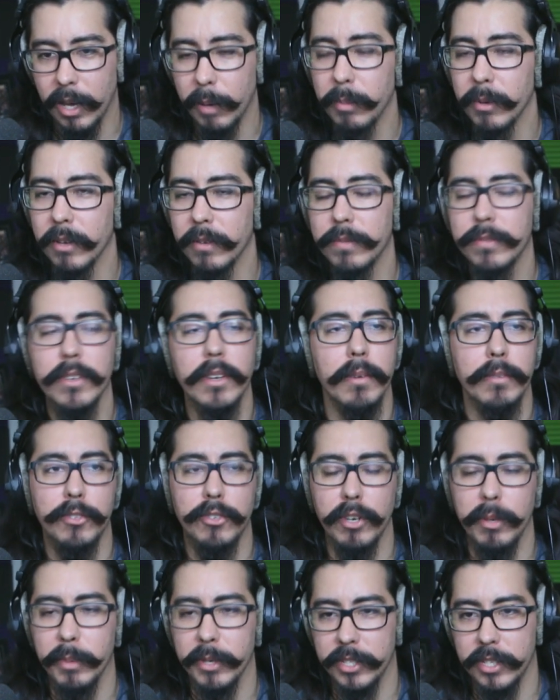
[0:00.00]
a couple of
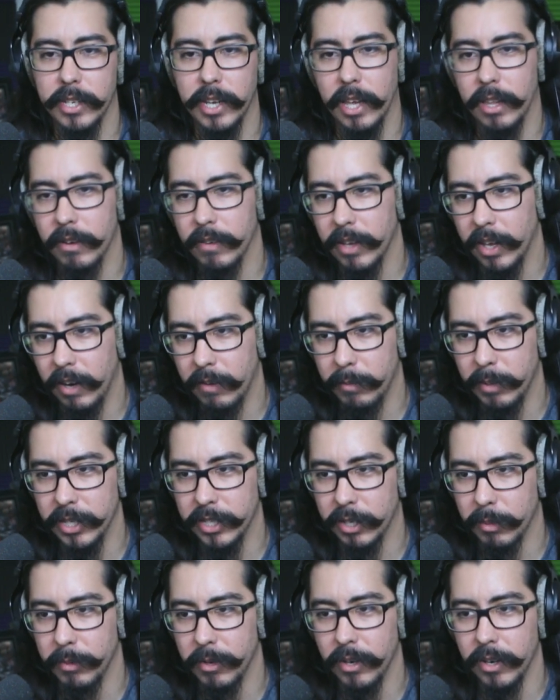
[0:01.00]
streamers together and get
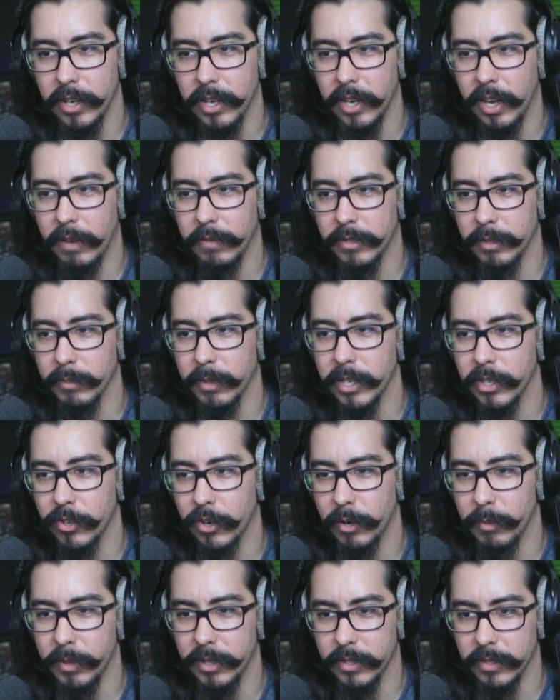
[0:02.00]
everybody's community and have some like
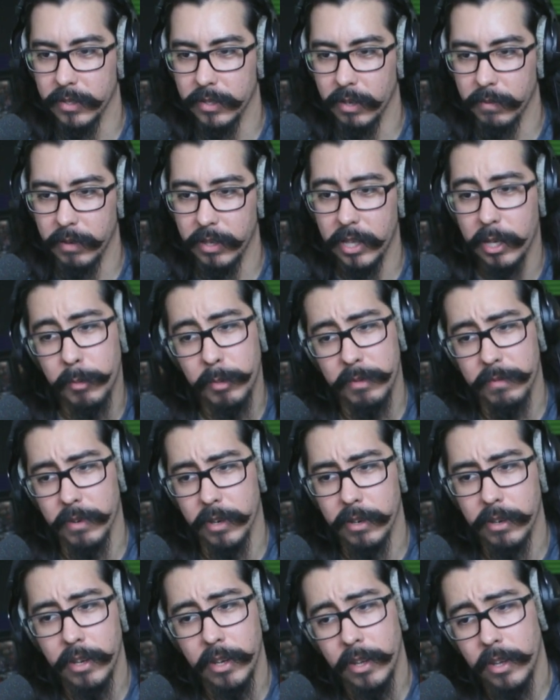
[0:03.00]
tournaments and stuff. I think it'd be
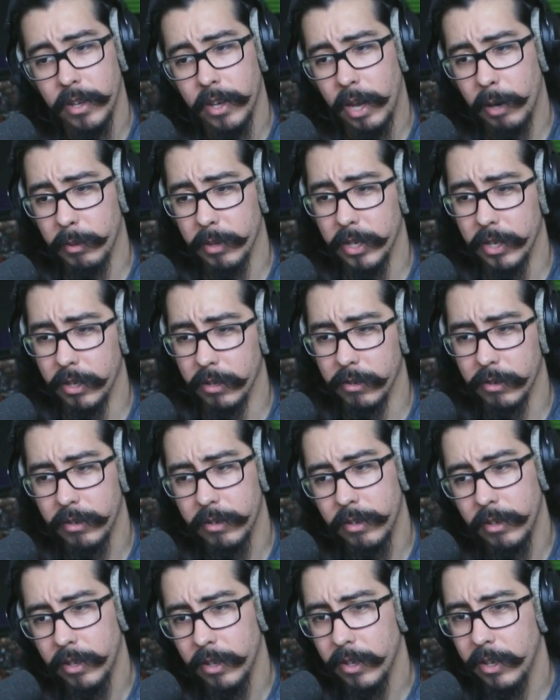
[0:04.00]
fun. I really do.
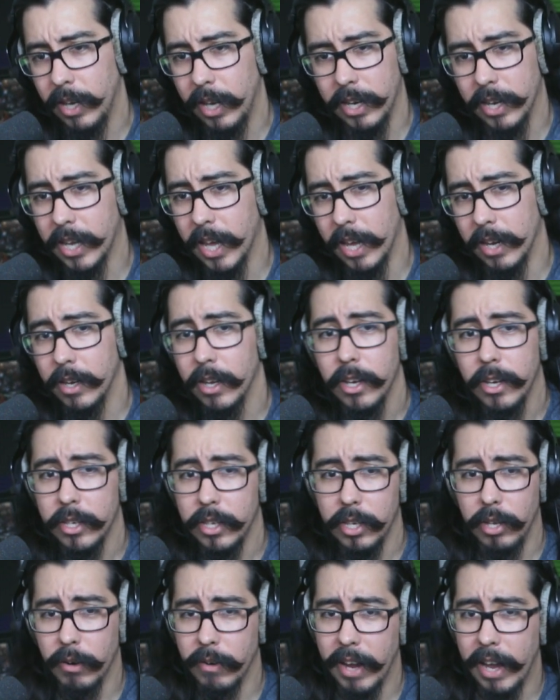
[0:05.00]
And again,
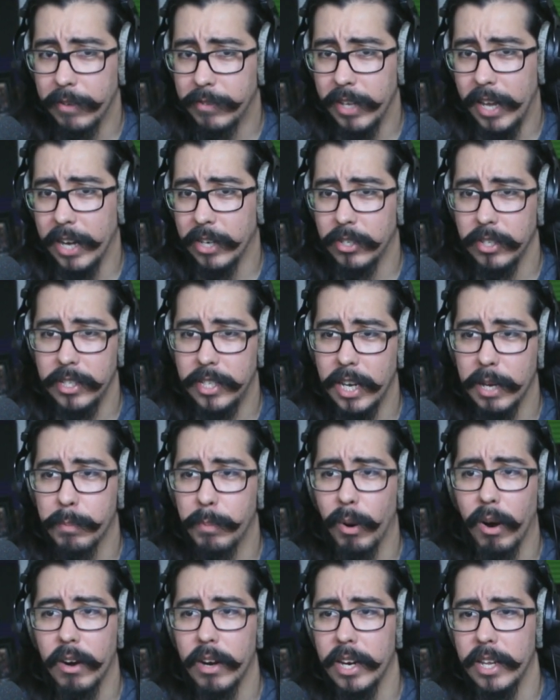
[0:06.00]
you don't have to actually
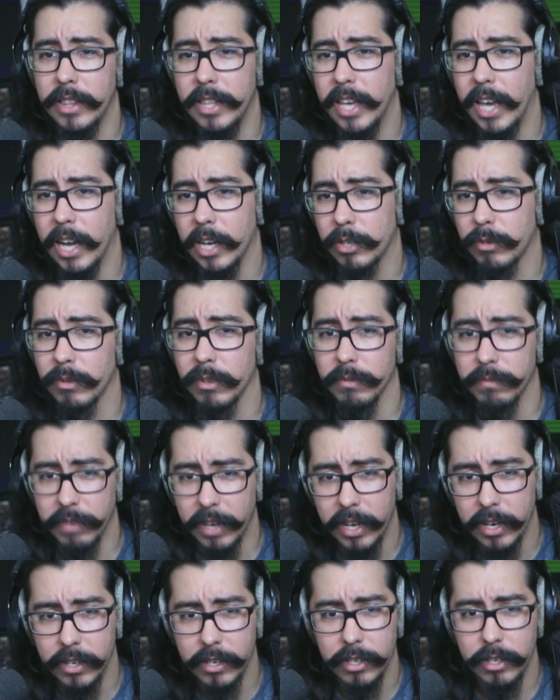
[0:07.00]
take part in the actual
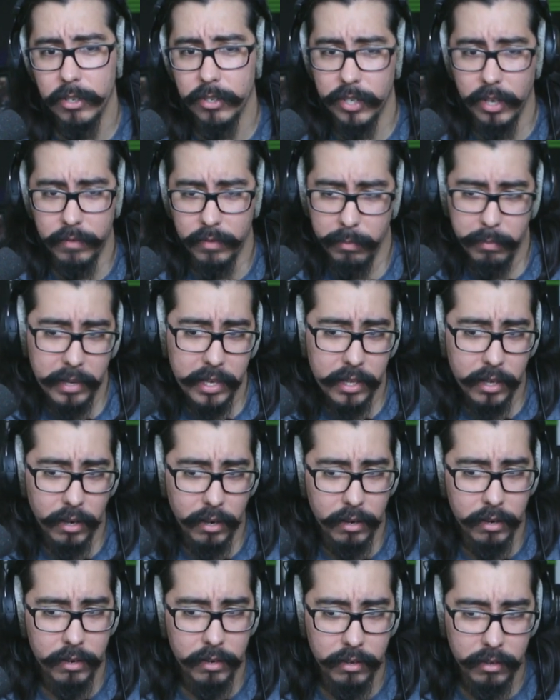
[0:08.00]
event. You just have to be
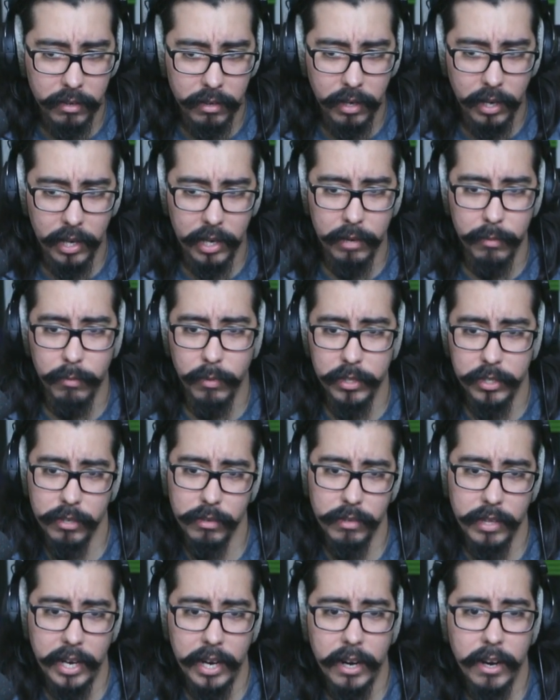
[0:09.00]
there. And
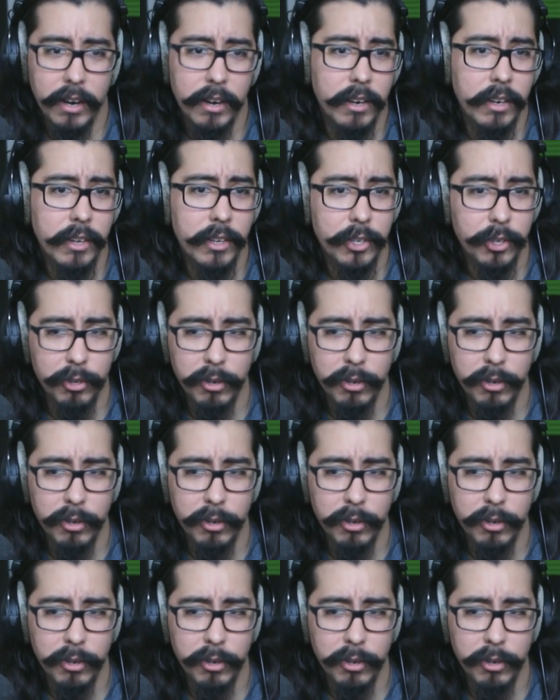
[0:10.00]
once you're there,